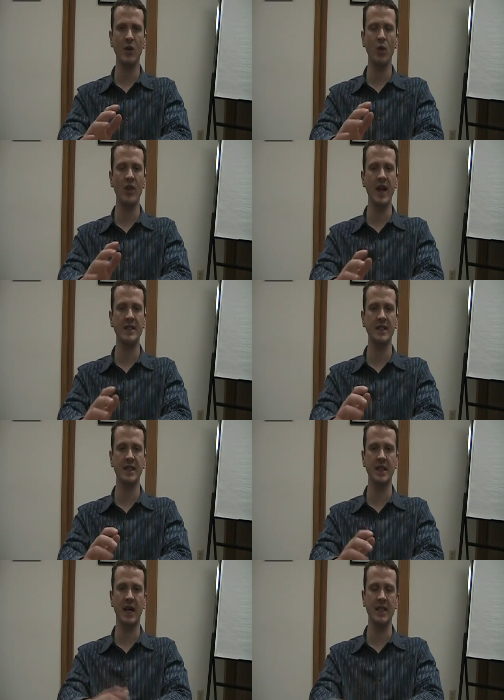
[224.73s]
With that
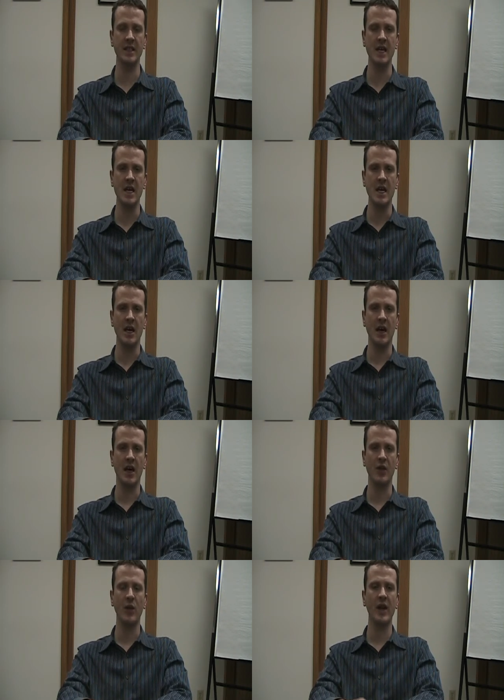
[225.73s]
said, guys,
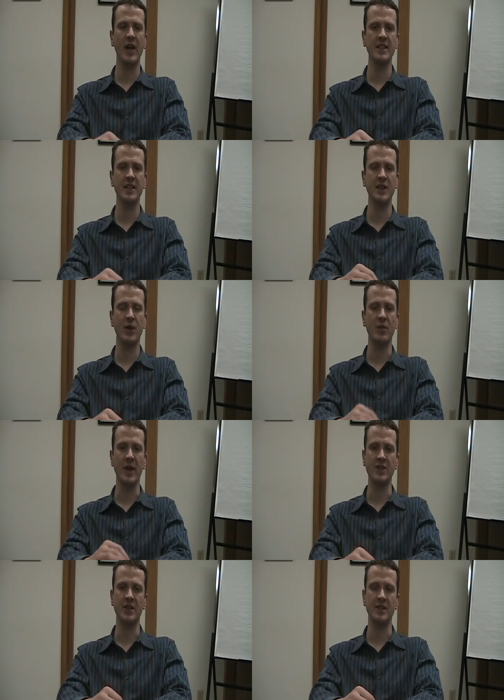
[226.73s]
the last thing I did want to
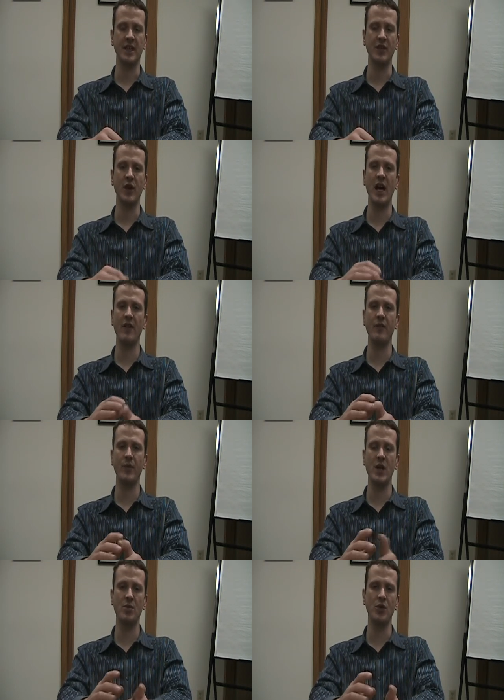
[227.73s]
mention is that if you have
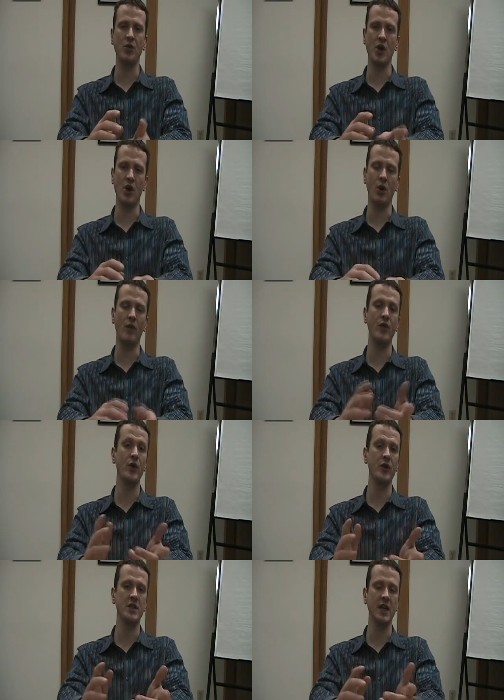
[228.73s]
people or if you
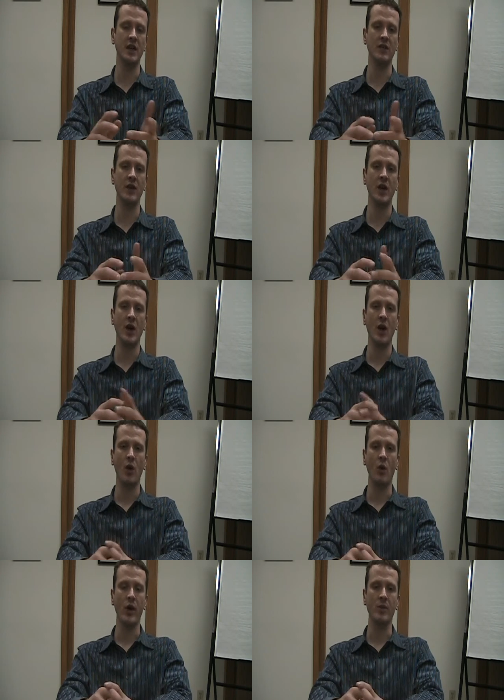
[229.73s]
yourself
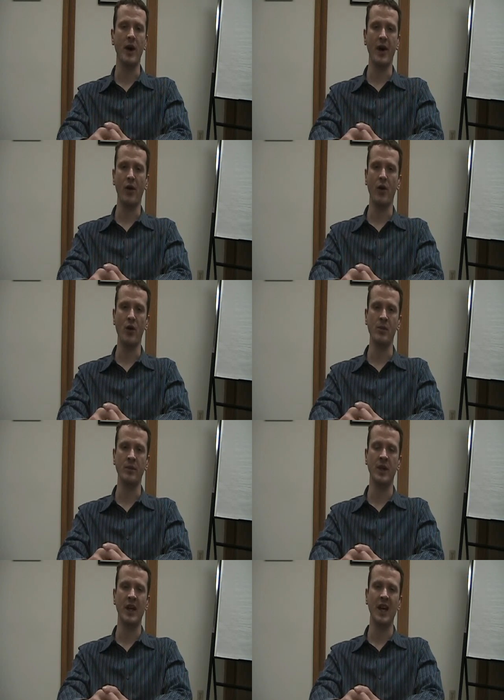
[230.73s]
want to buy a home
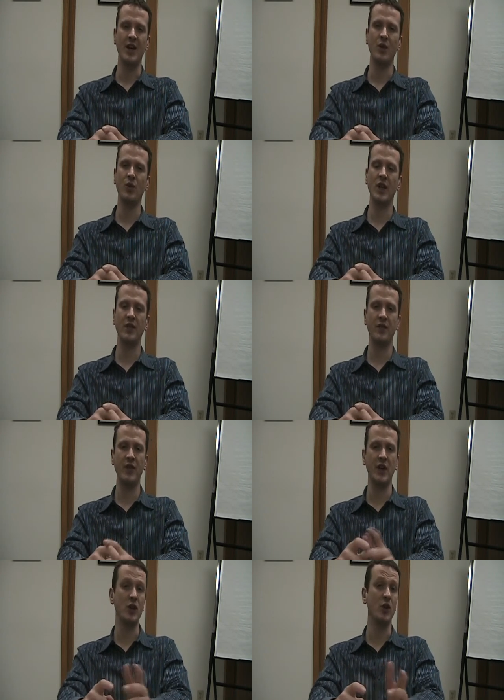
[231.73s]
and you don't really
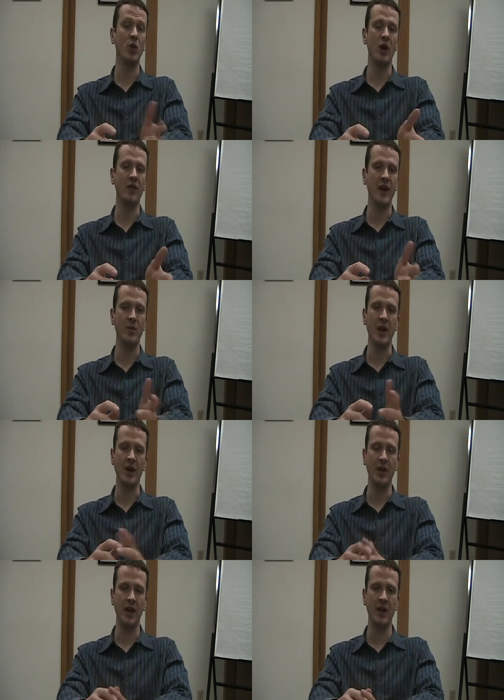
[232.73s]
feel like you'd qualify at a
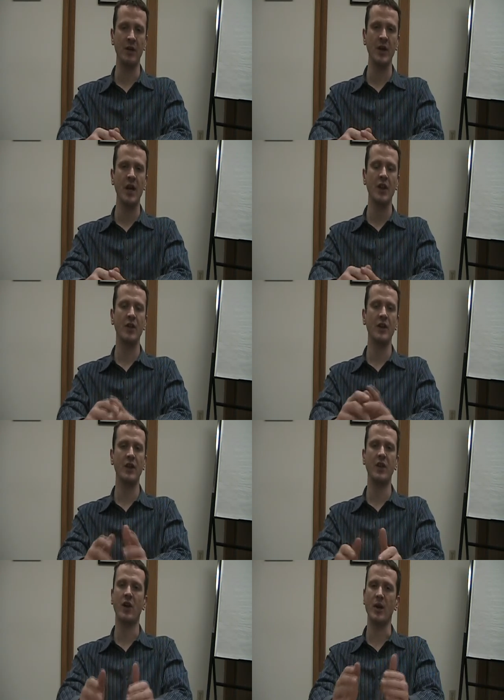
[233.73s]
bank right now, there are
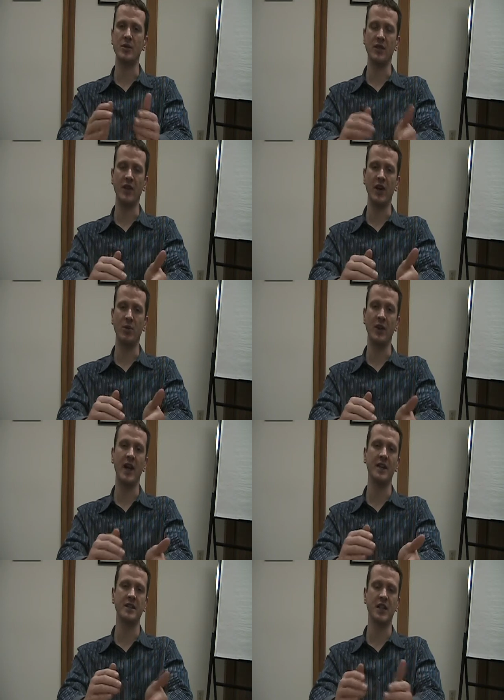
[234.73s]
definitely other options available that
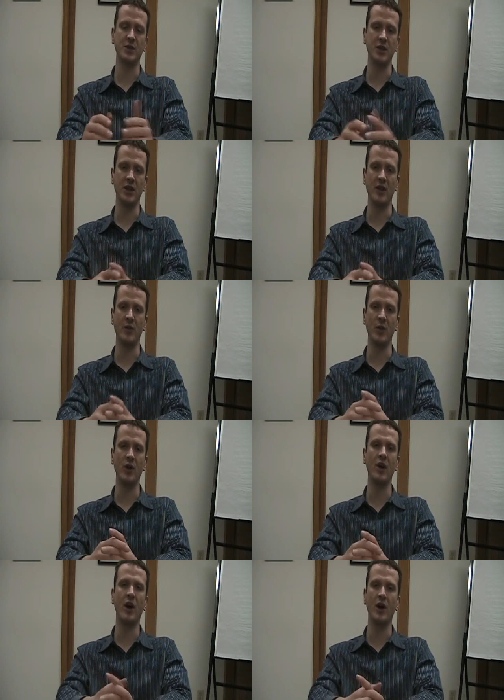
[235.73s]
I can discuss with you. I've been
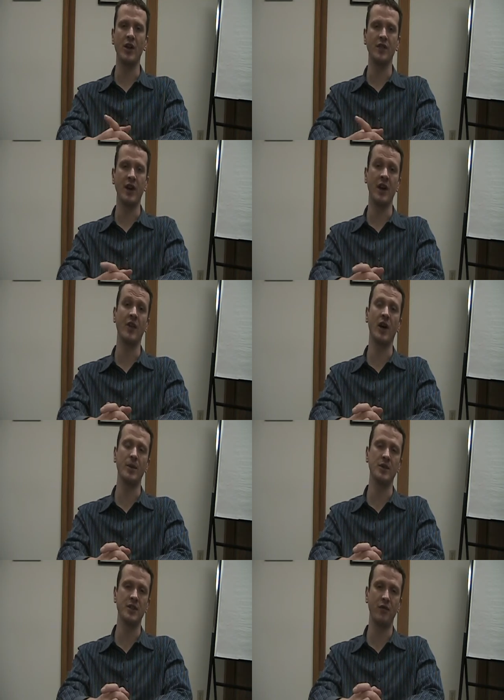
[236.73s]
working hard to find other
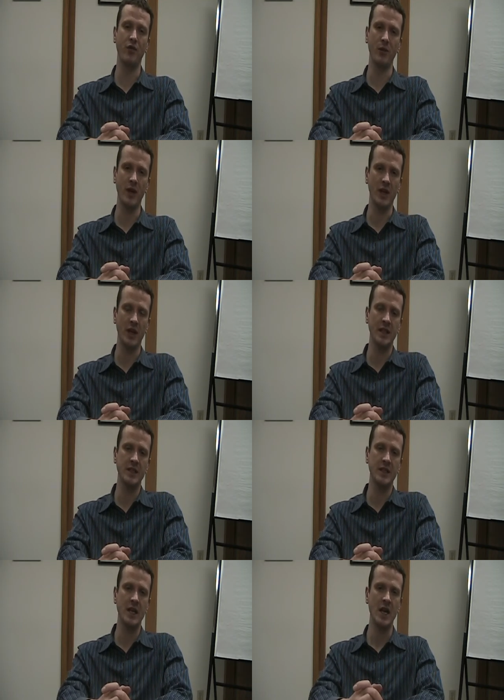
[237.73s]
options for my clients.